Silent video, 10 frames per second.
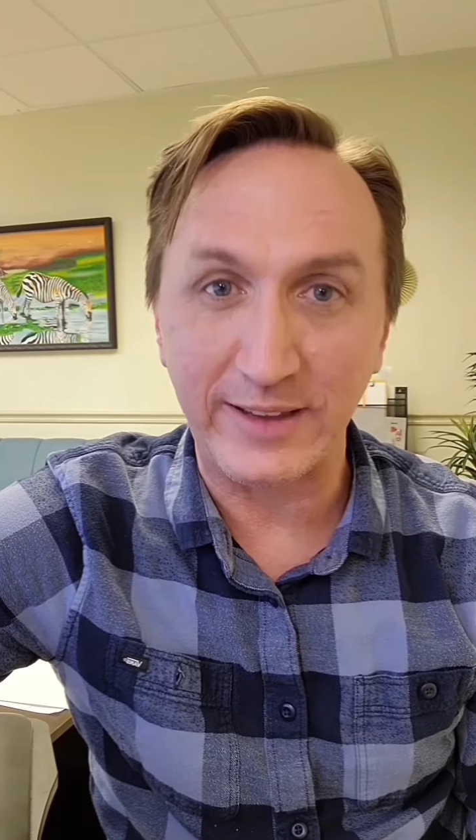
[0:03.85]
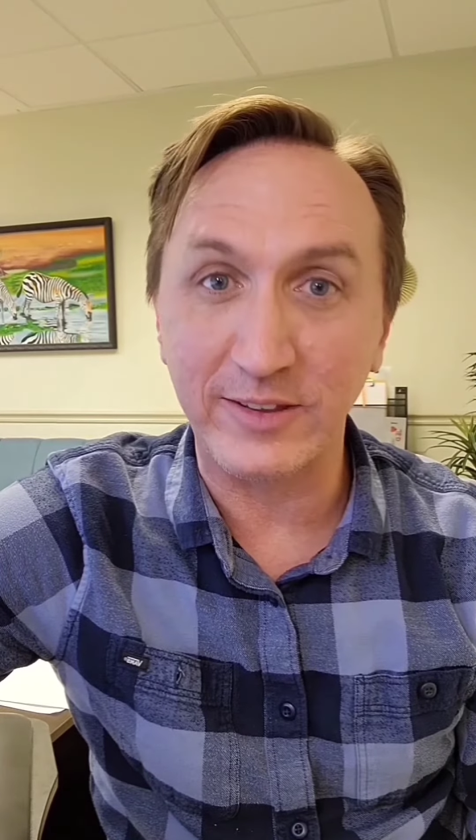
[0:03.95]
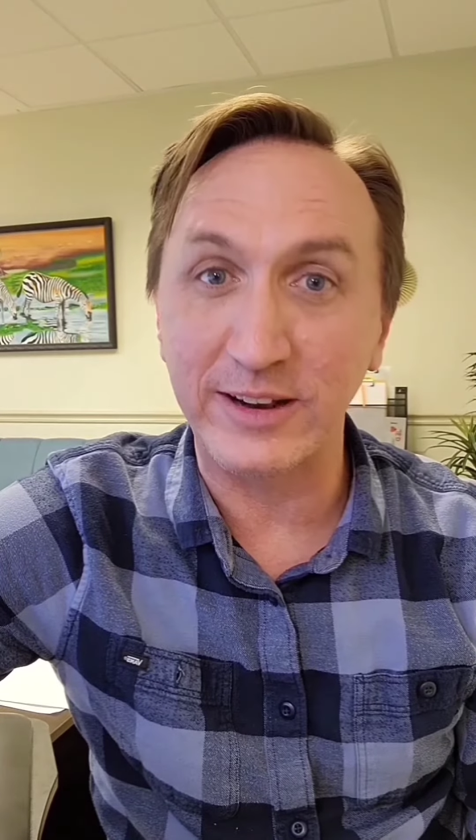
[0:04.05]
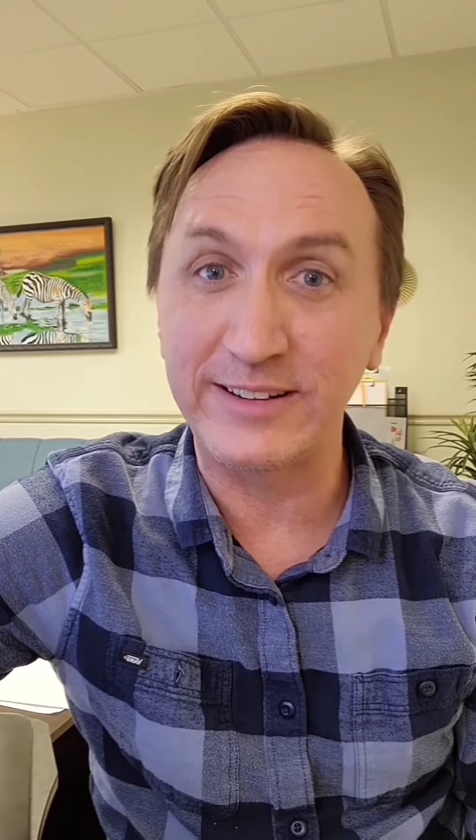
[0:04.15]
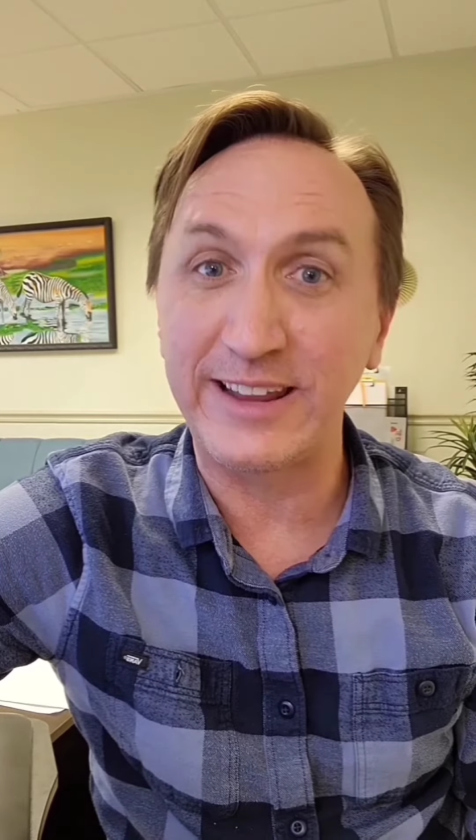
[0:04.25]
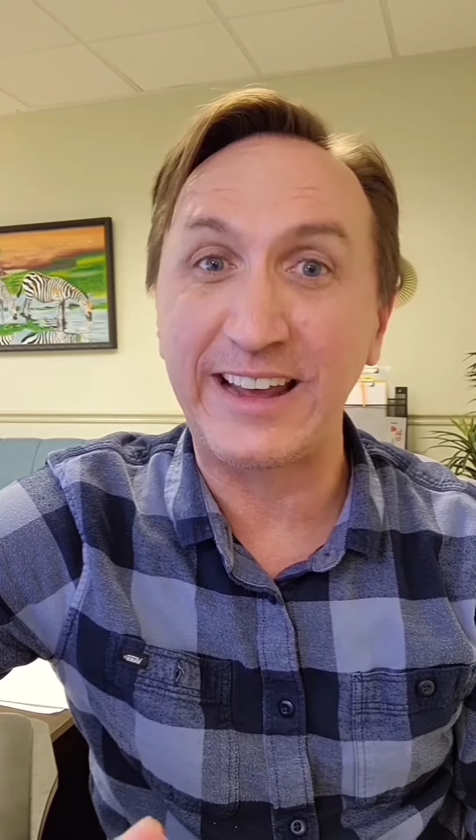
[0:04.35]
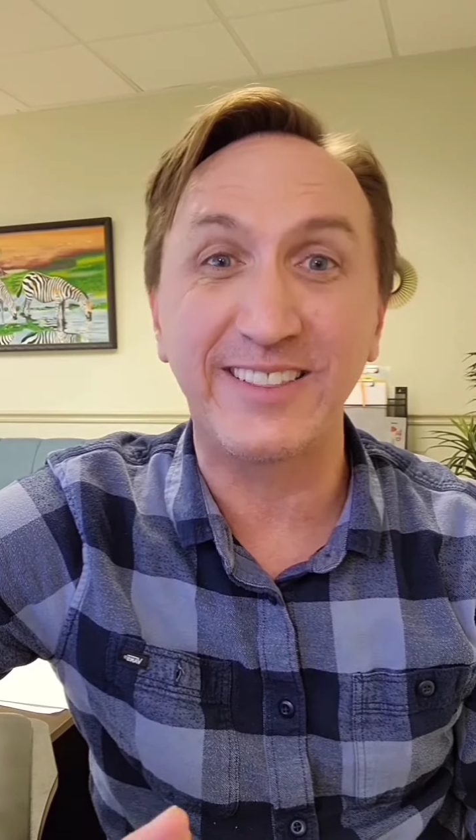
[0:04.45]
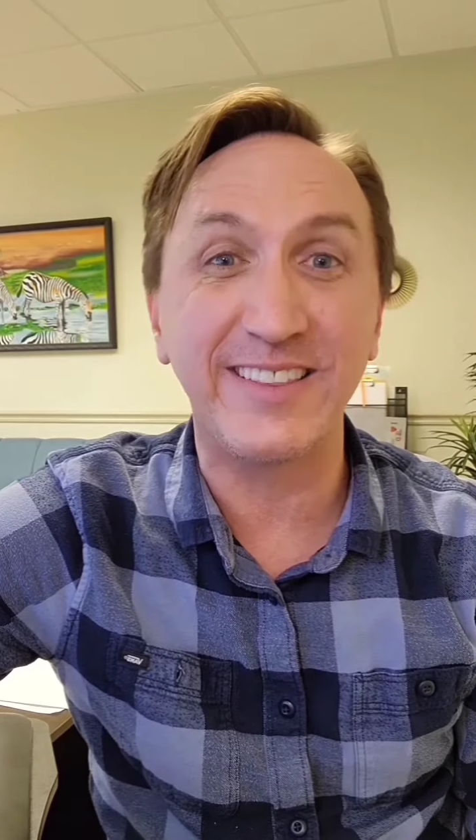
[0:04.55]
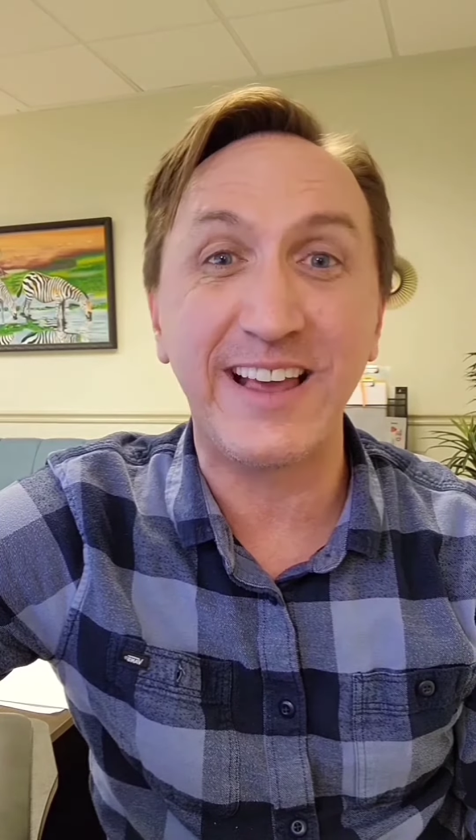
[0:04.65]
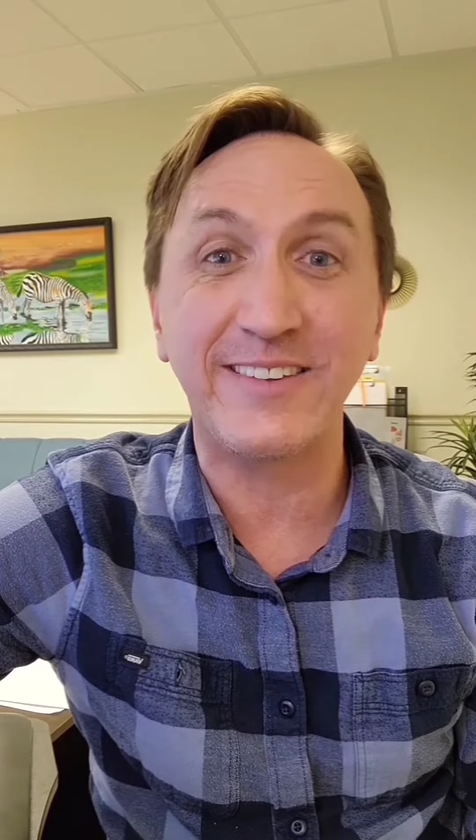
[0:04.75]
It's going to take
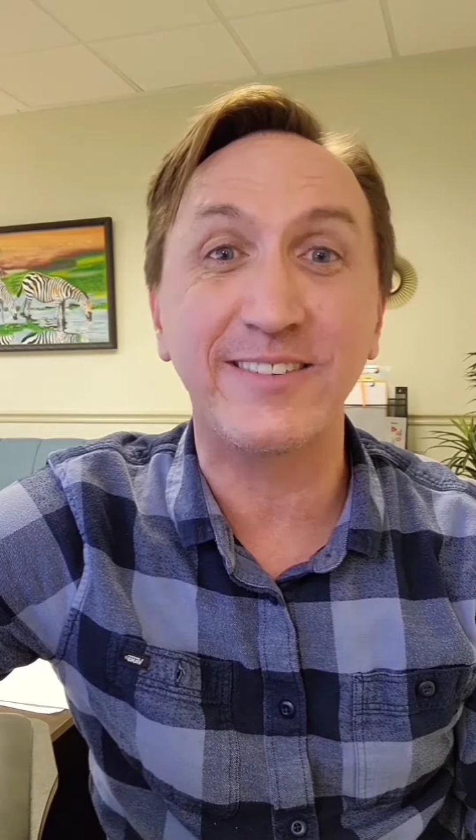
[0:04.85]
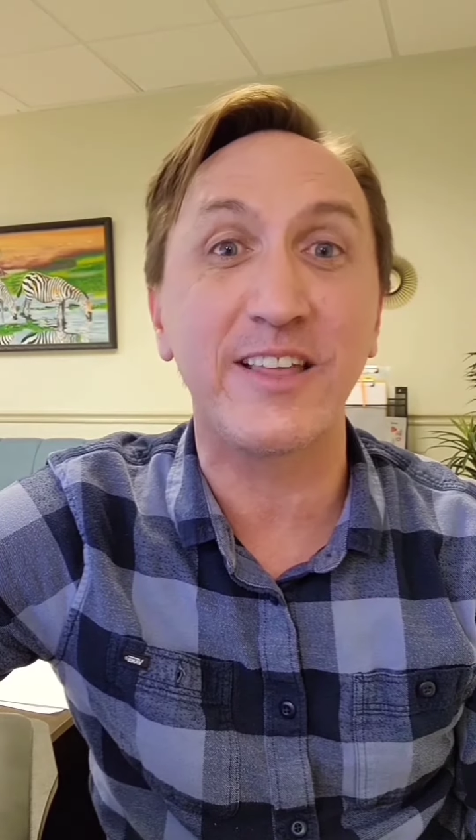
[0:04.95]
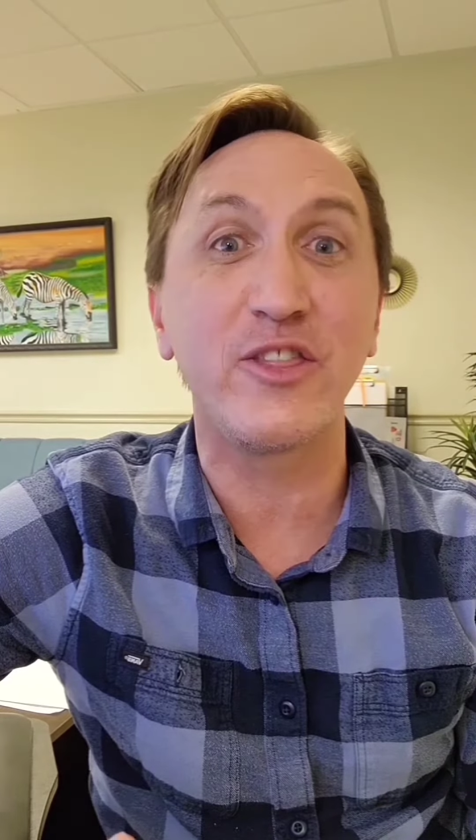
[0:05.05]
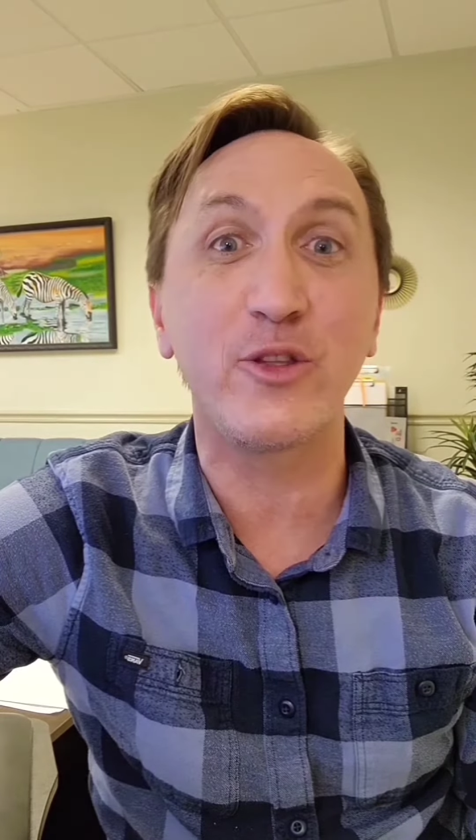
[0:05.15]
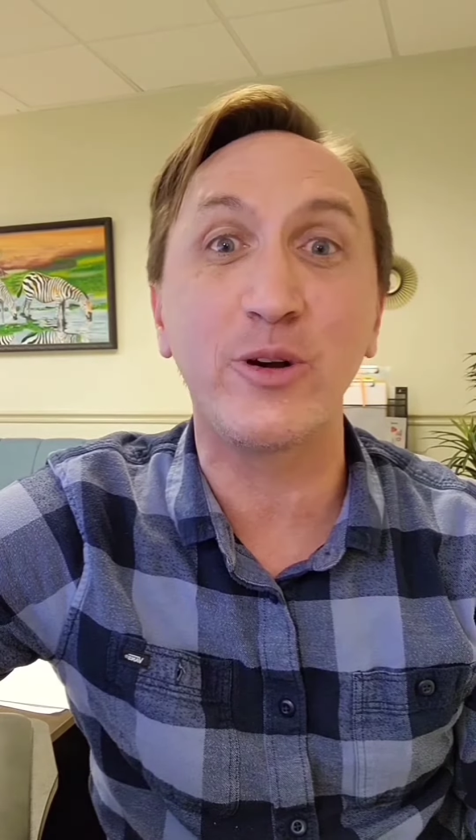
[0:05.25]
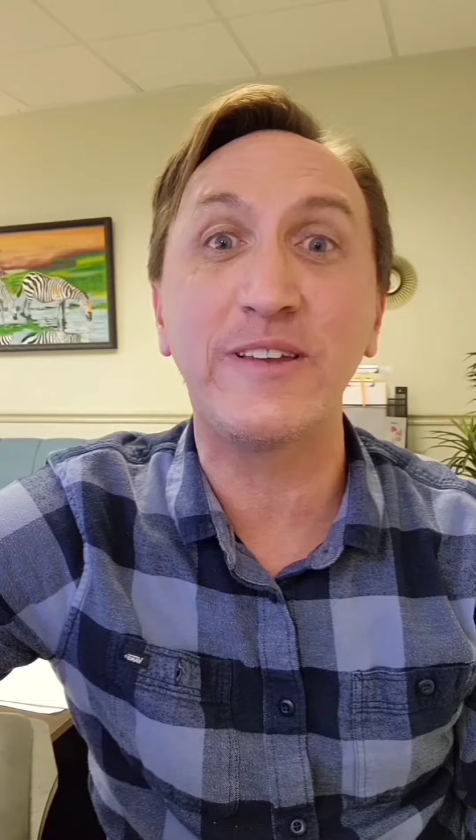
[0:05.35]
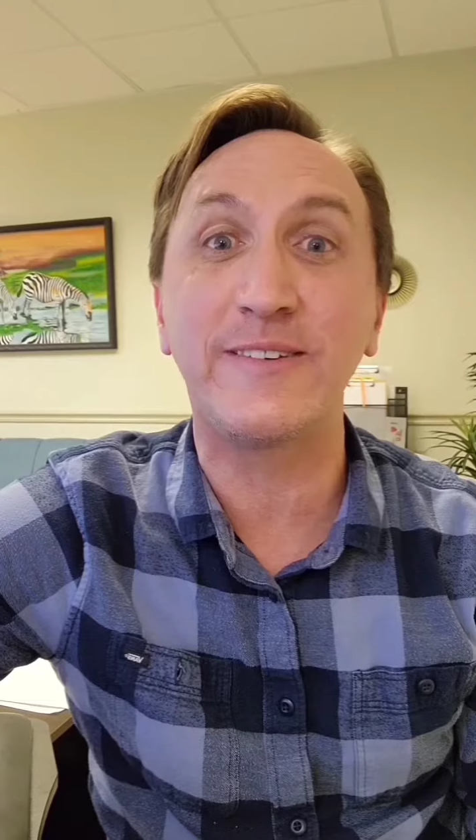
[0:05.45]
less than 30